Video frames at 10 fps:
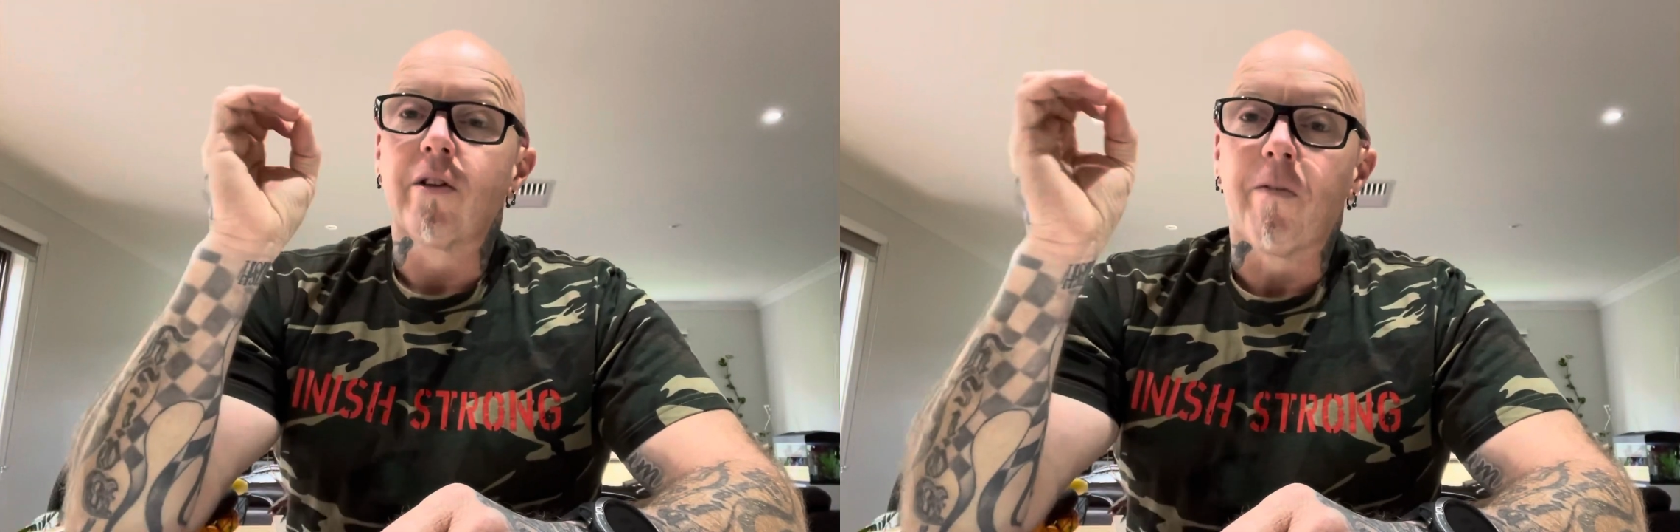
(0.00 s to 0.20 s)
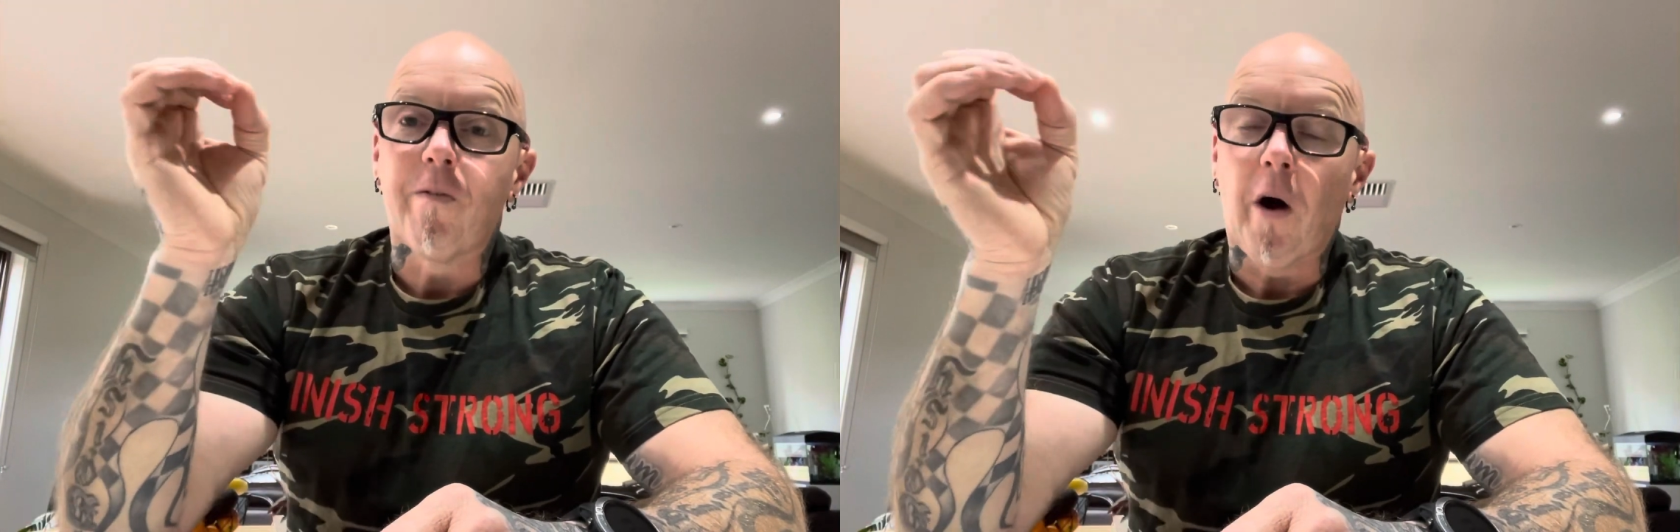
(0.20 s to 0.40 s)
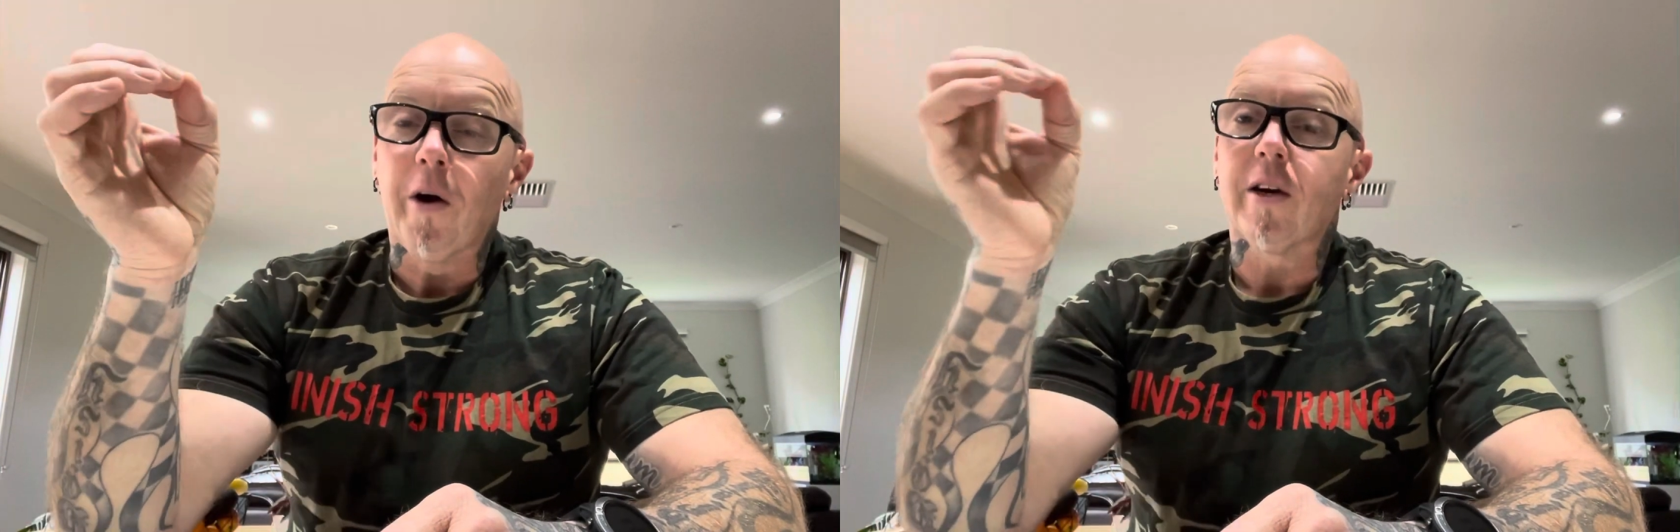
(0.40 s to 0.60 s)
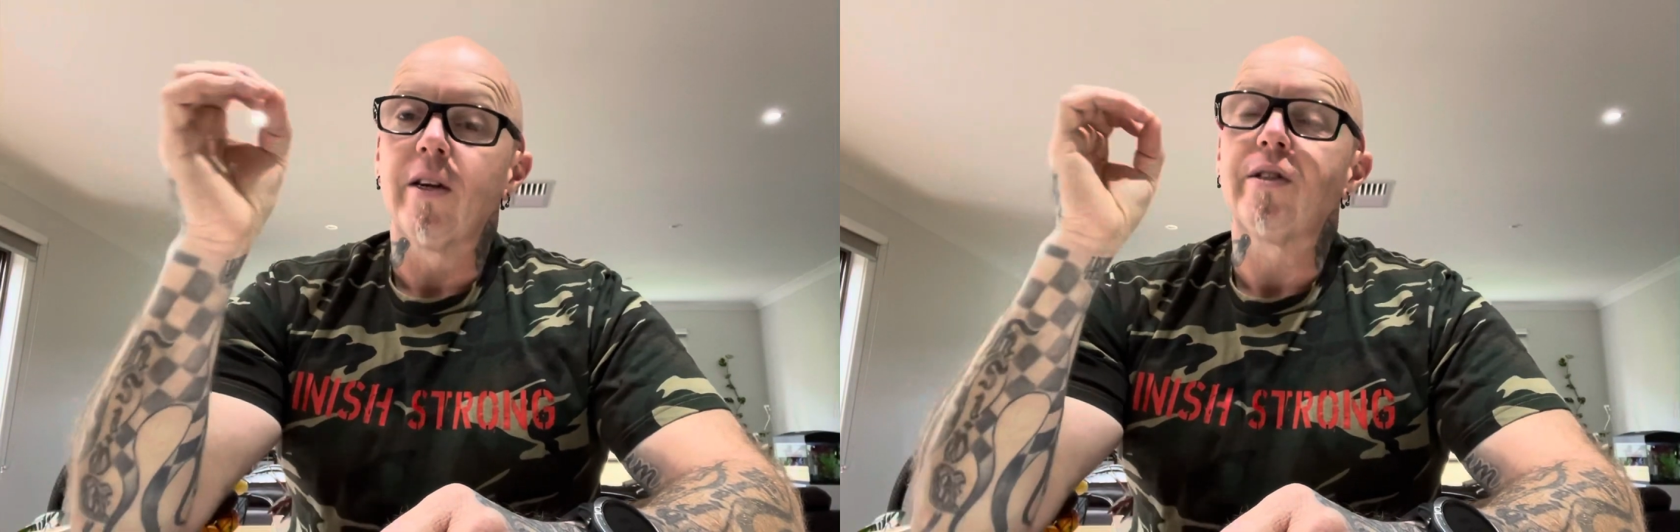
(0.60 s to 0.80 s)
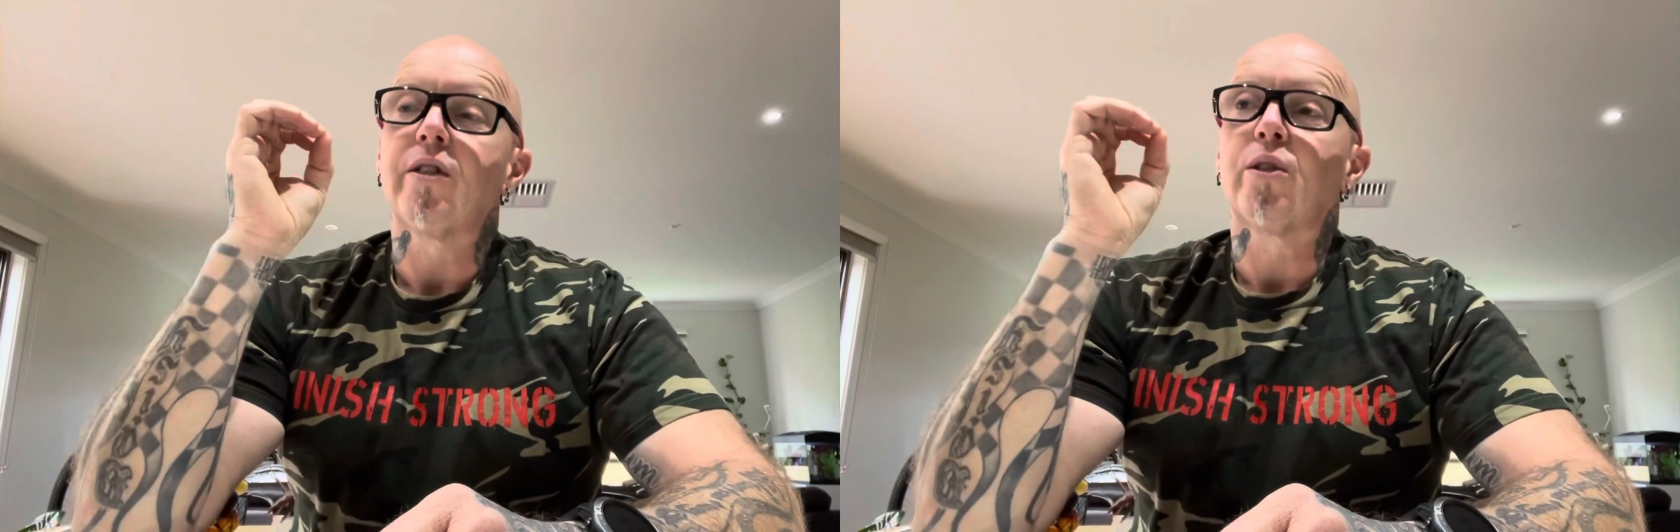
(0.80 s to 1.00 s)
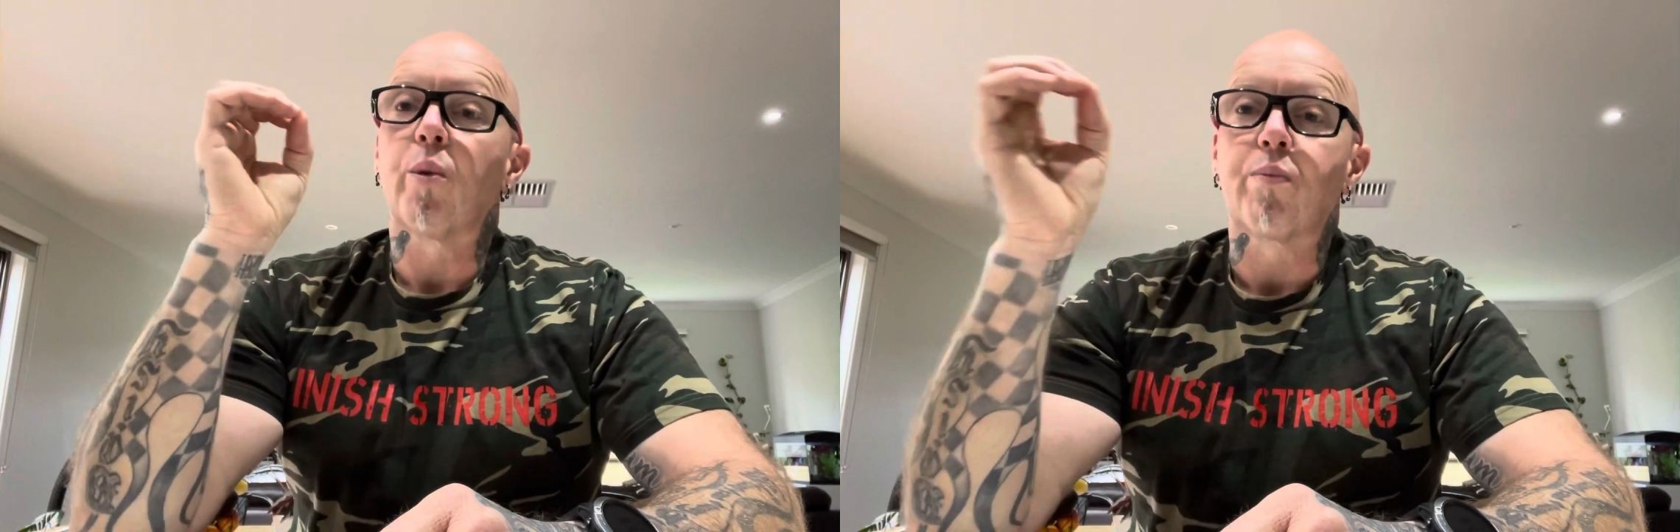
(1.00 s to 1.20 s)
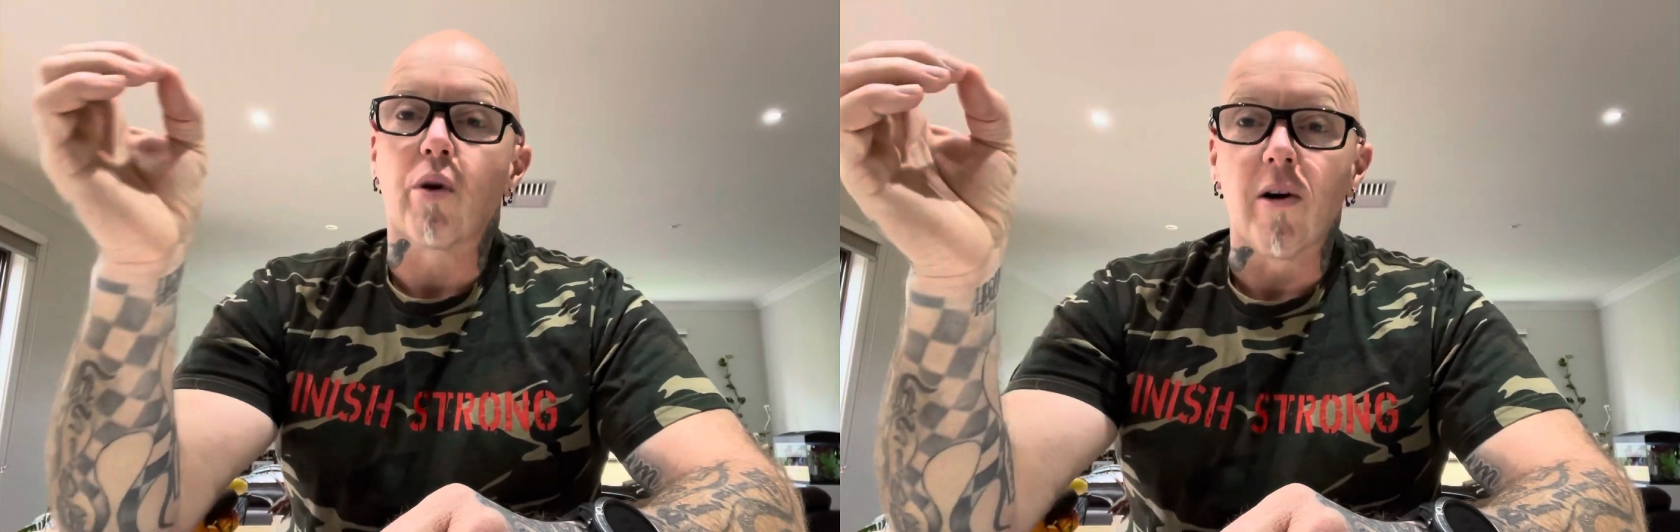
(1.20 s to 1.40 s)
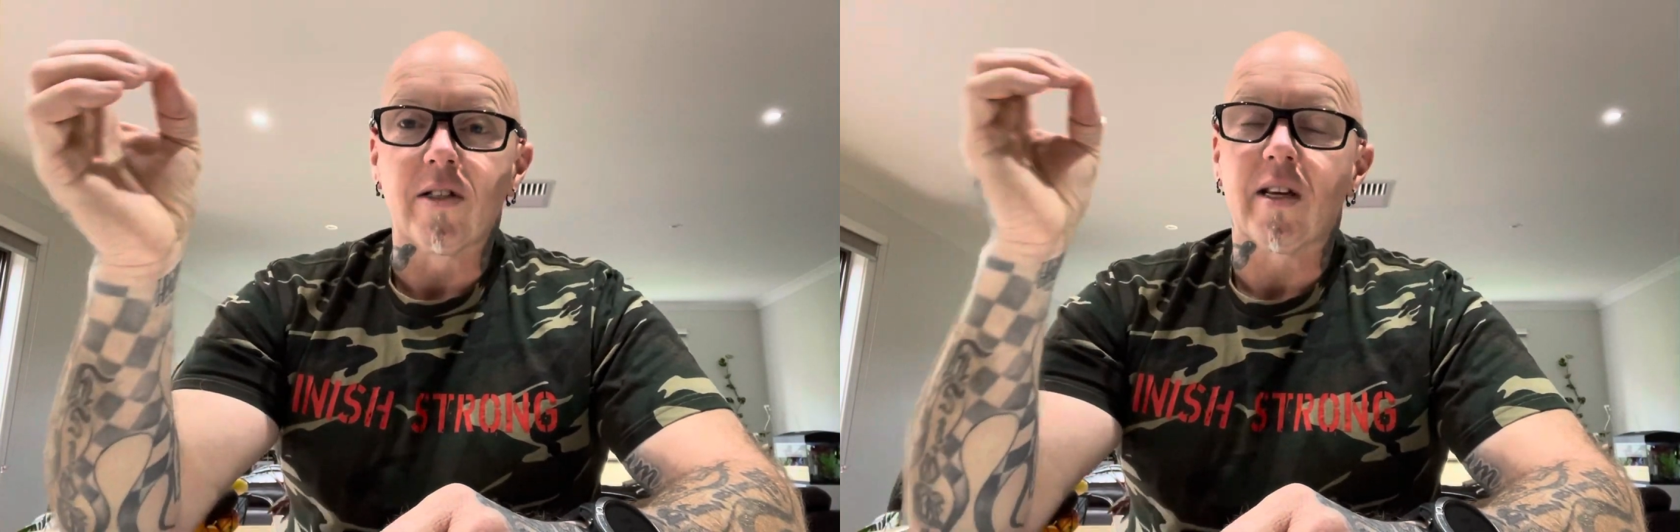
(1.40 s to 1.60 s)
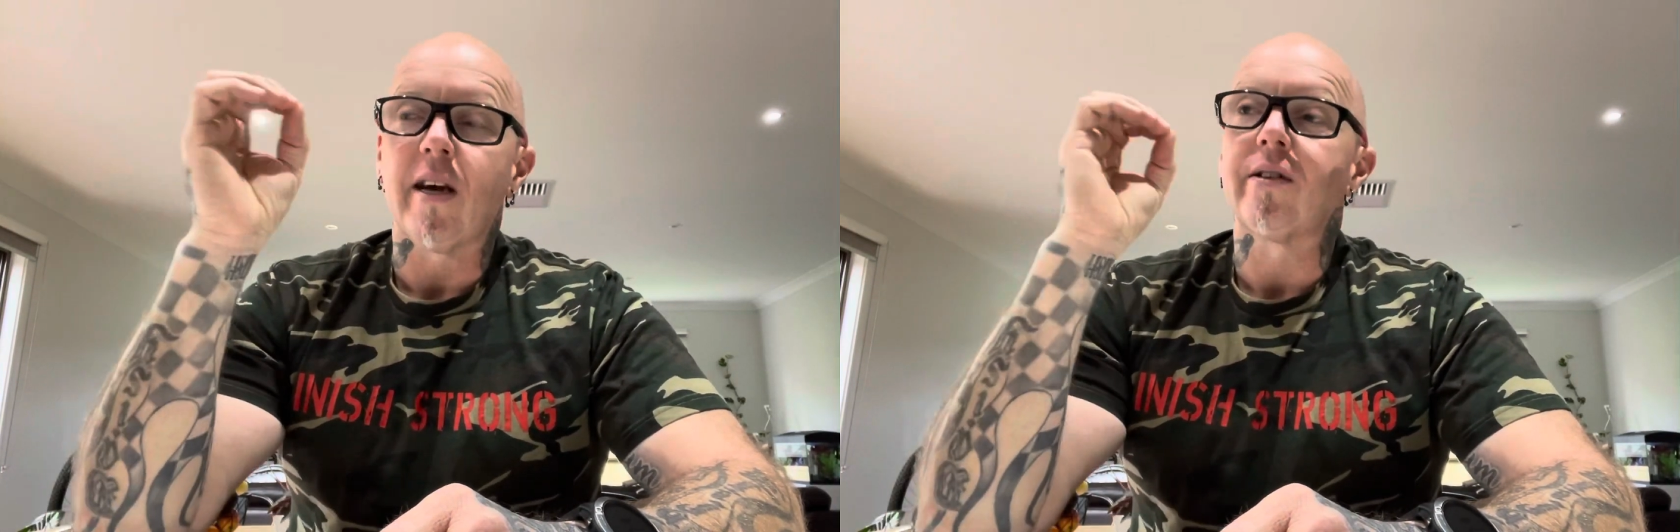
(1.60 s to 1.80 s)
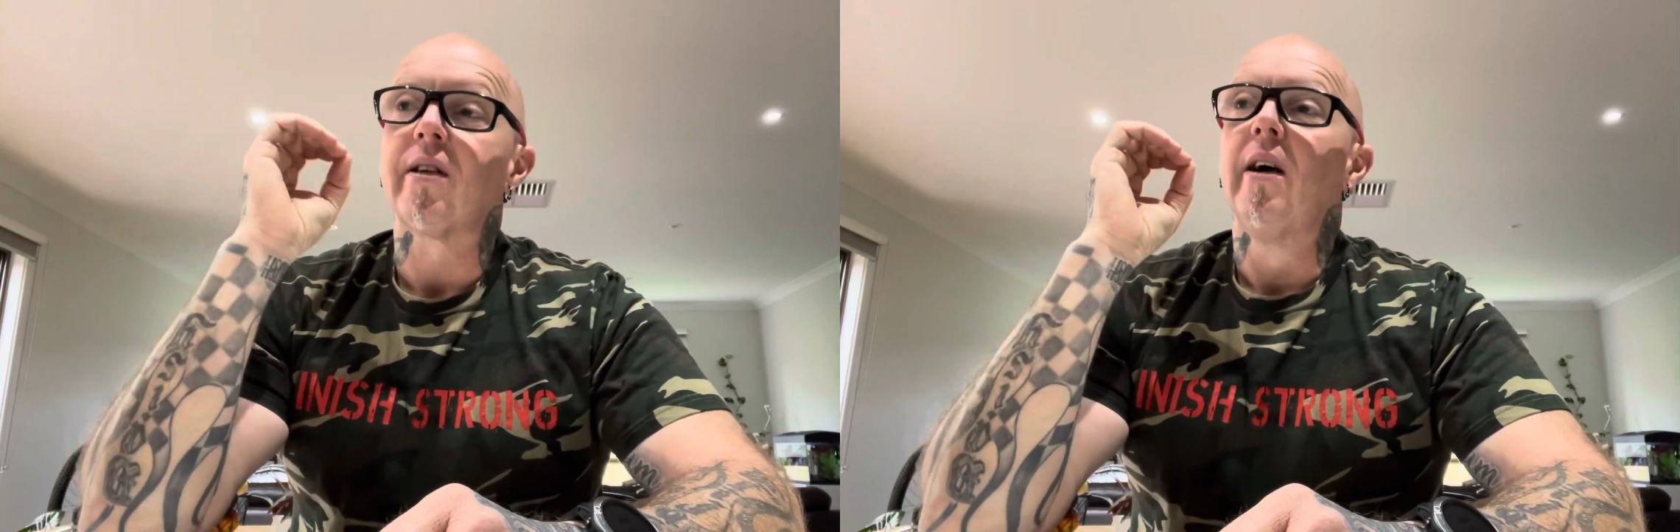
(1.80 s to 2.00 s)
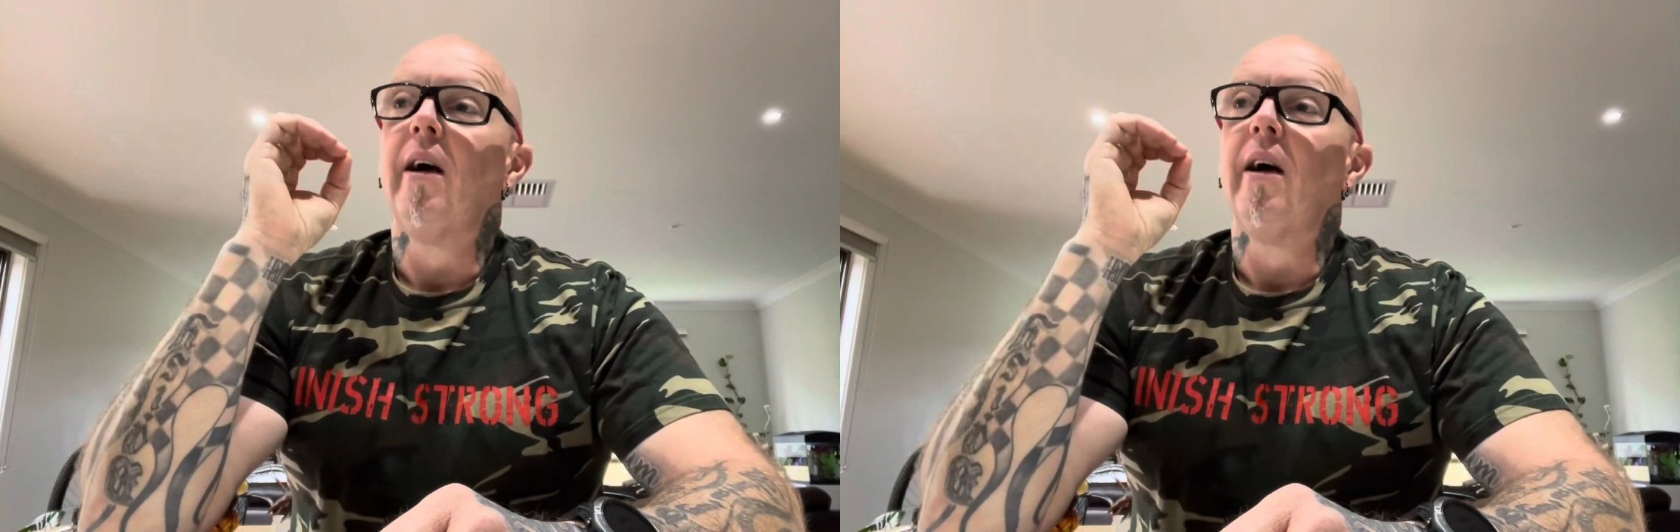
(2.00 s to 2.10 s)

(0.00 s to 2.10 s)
focus, to process,